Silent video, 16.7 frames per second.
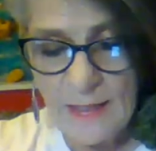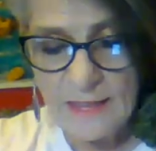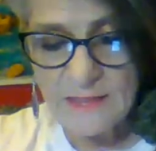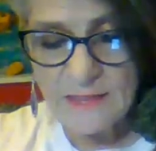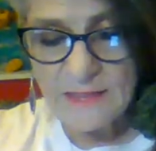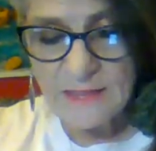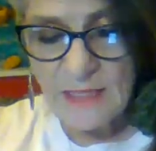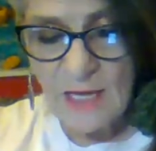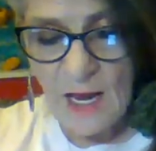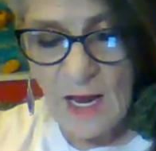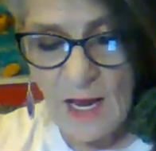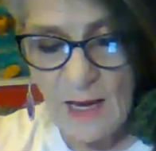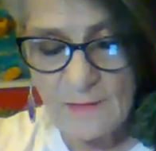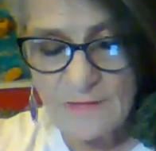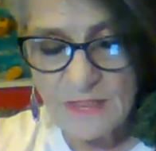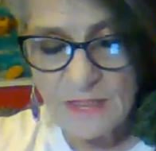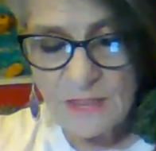
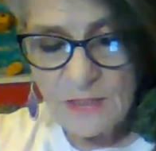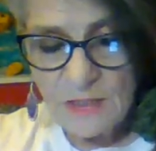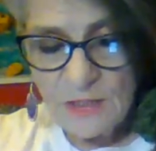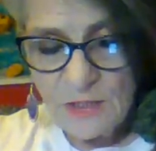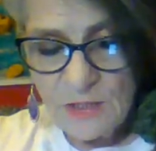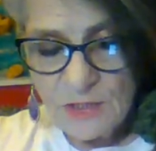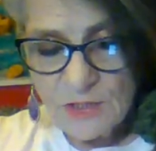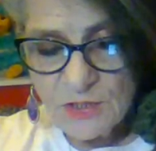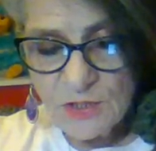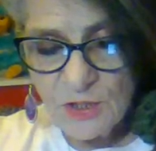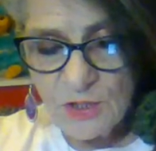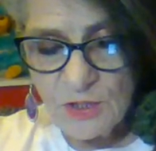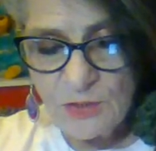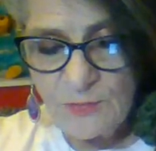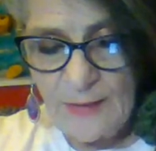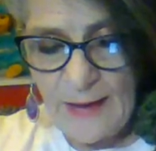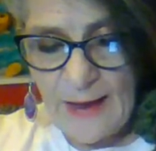stopped,
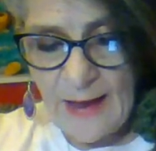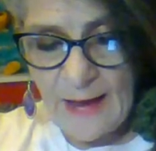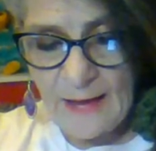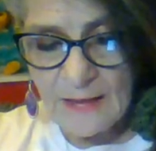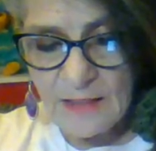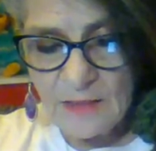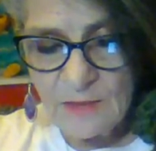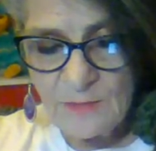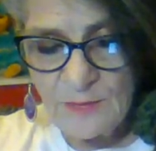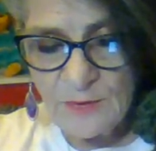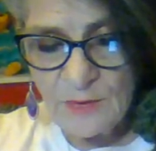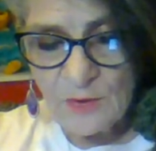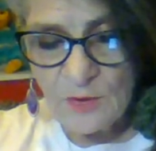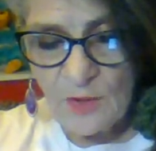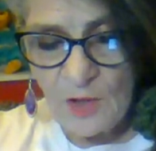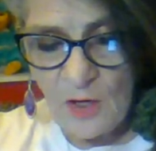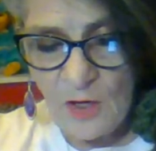turned back and put
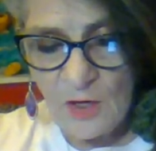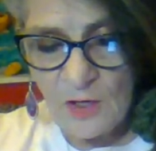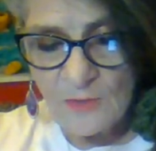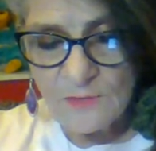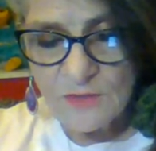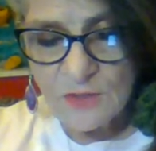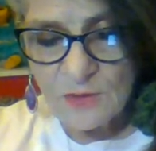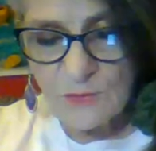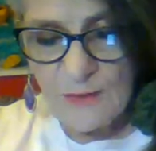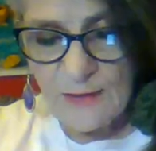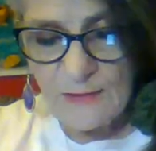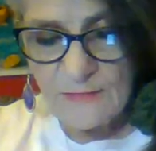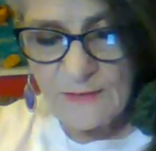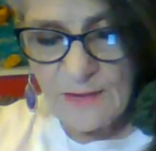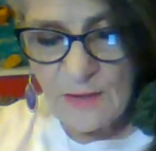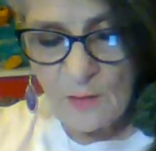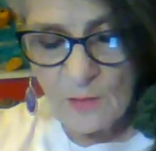her arms
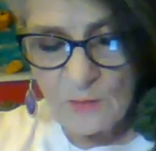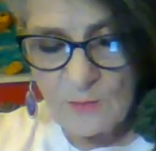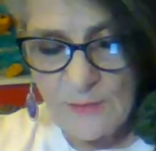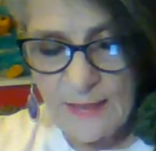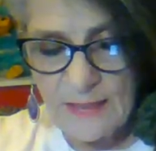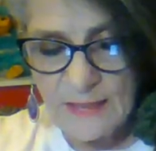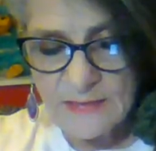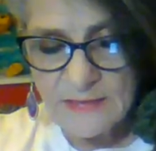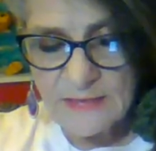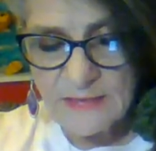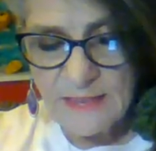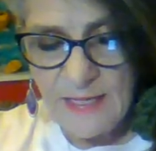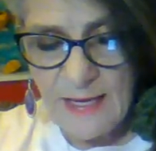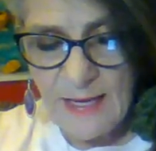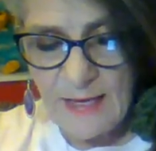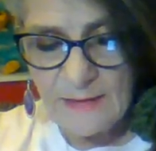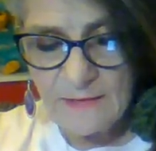around the old man's
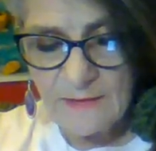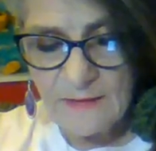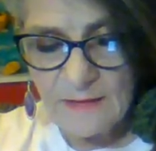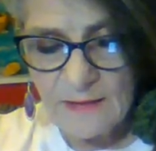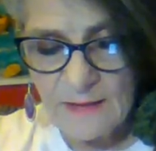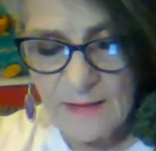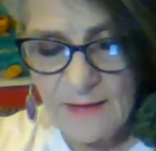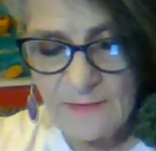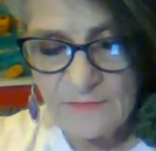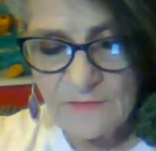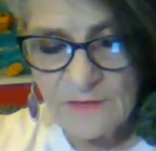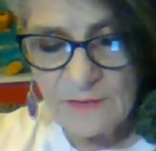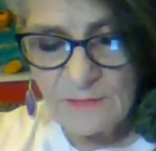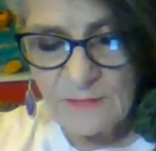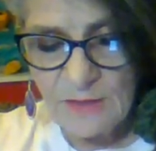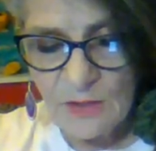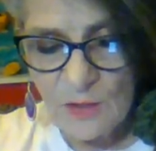neck, then left
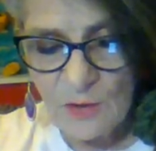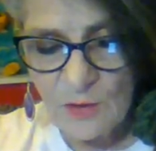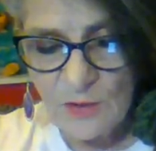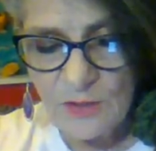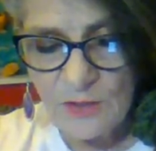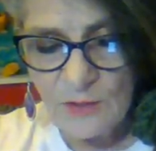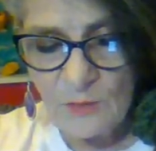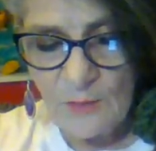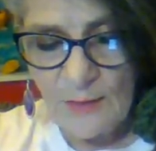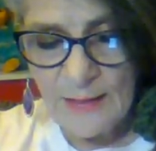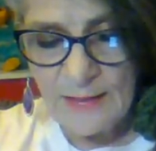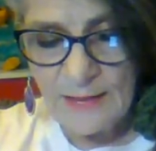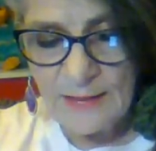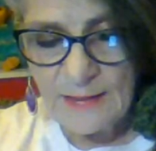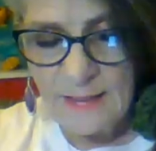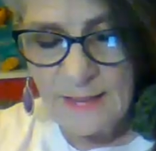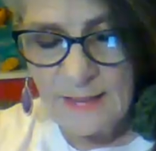him and hurried
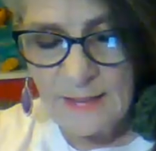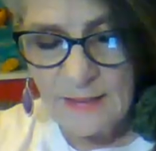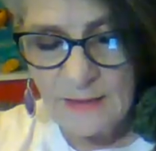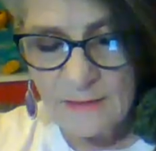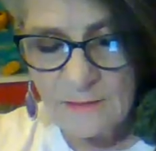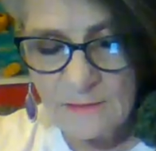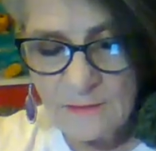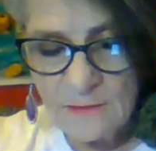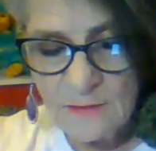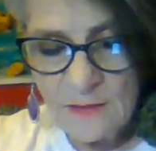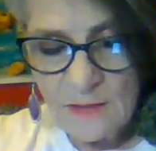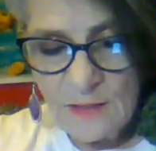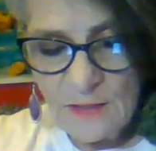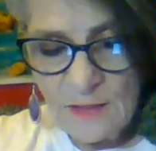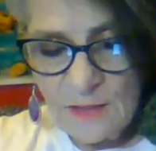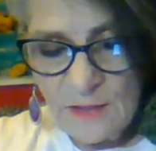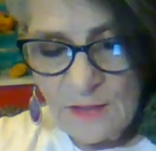away again,
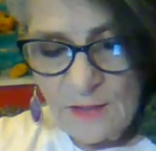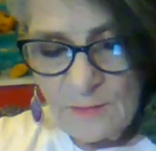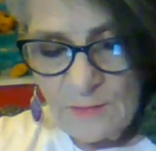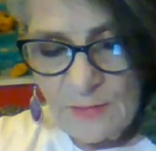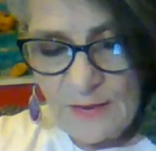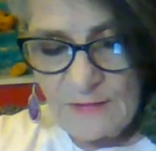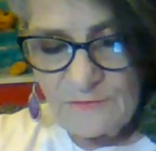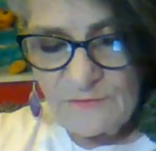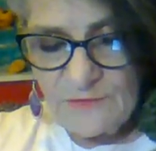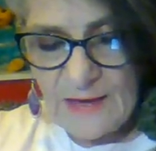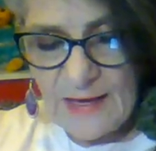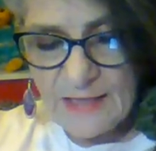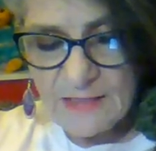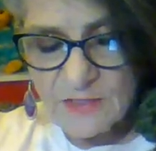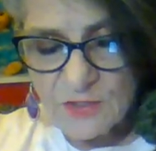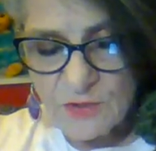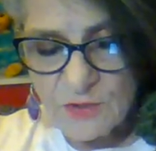but
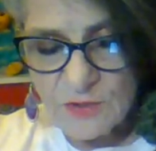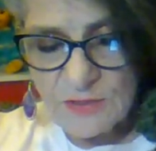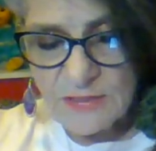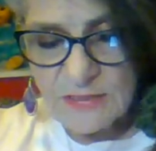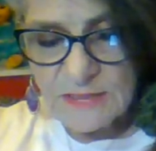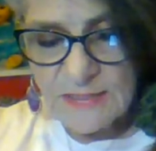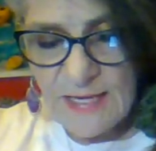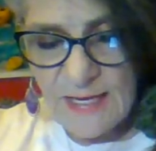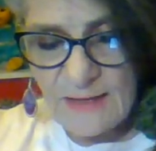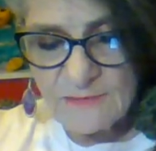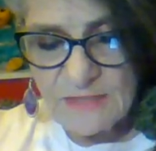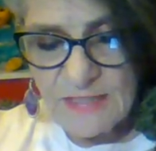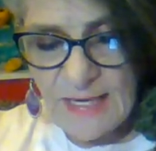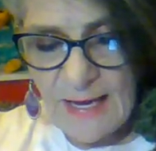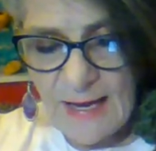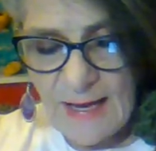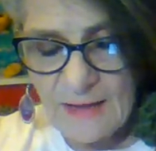faster this time
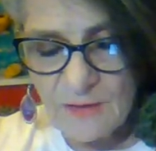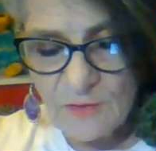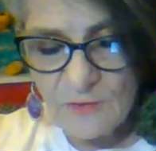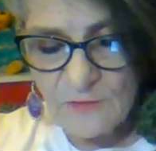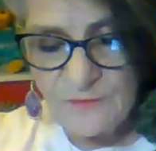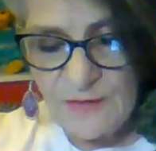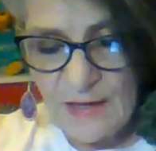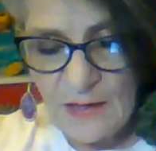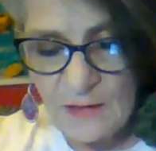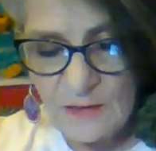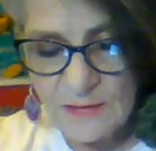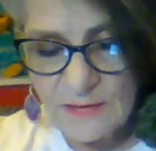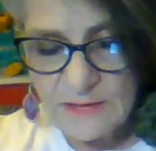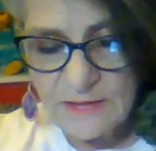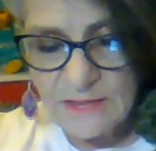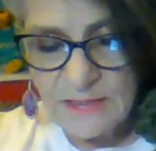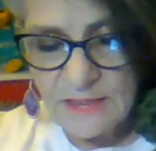to hide her
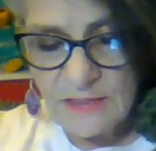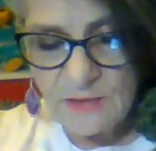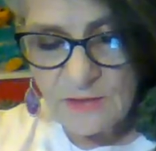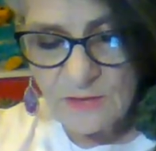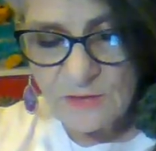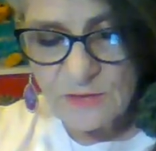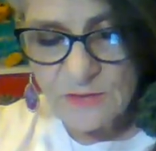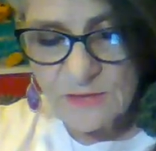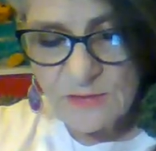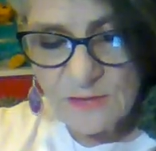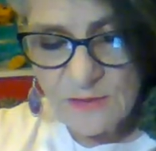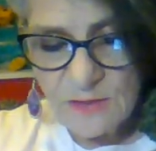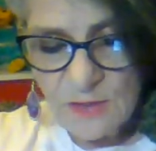falling tears.